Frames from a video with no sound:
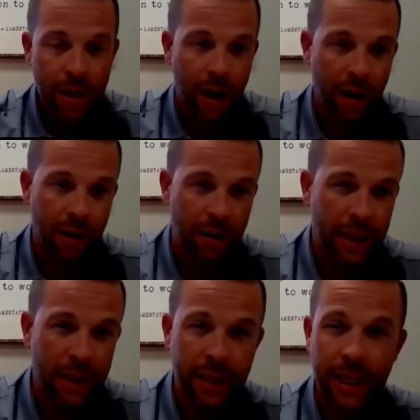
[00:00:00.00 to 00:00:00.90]

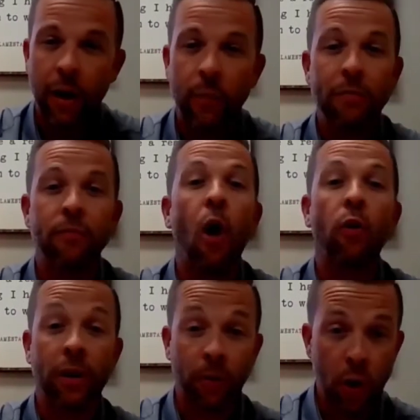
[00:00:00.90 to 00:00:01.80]
in a
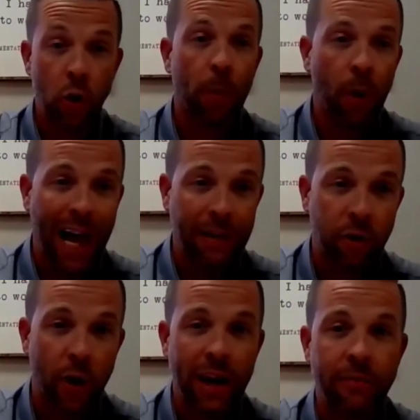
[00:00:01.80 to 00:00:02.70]
revolving renewable line of
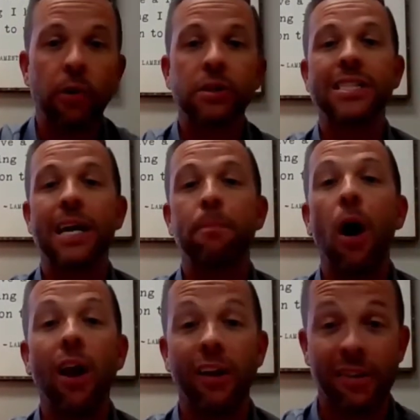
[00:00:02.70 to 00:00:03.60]
credit versus a
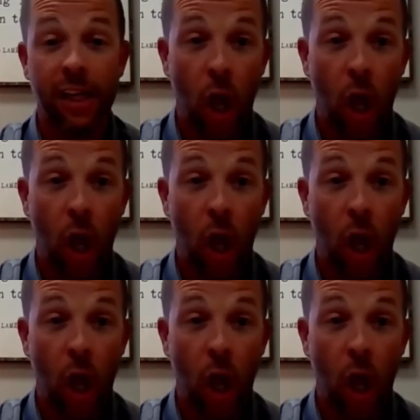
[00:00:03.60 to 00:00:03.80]
policy